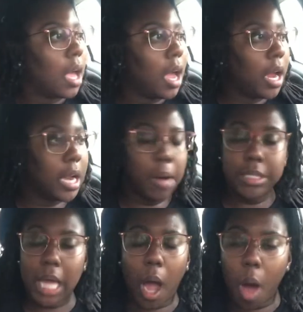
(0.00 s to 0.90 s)
And I
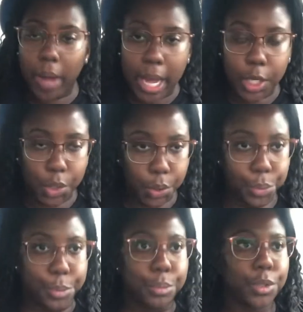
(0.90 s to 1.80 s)
was like, okay,
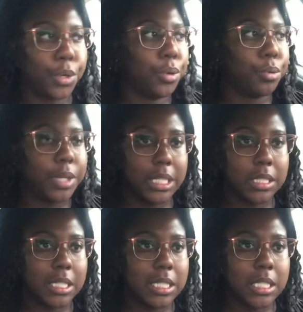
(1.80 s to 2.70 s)
cool, cool. This
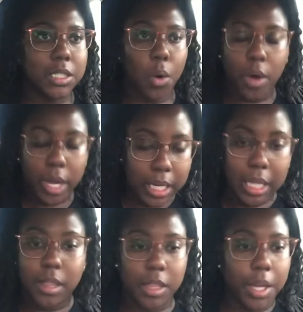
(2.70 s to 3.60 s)
this is going
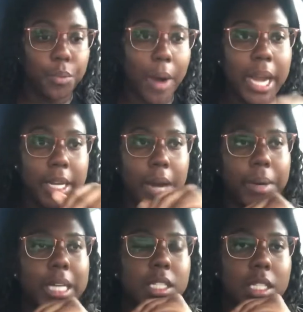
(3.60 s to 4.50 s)
in the right
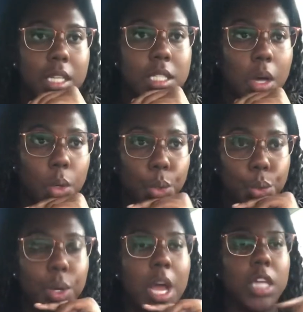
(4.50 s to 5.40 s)
direction. So
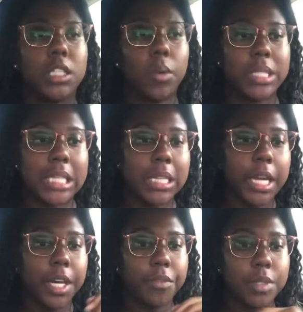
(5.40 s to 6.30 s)
cool. So we set the
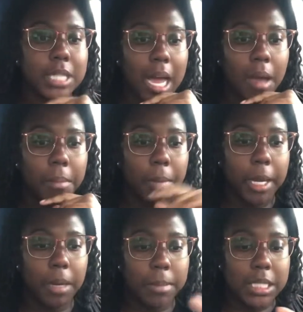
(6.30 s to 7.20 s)
interview time up.
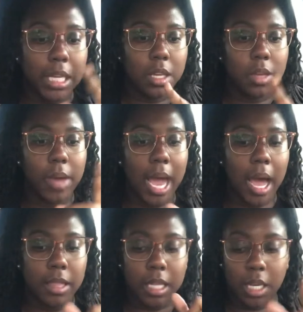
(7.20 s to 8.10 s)
And I'm gonna tell
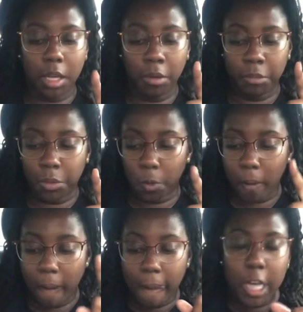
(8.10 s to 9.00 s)
how the devil
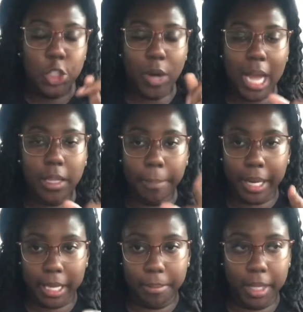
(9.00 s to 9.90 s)
tried to
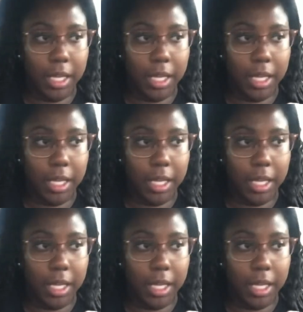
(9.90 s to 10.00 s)
play me.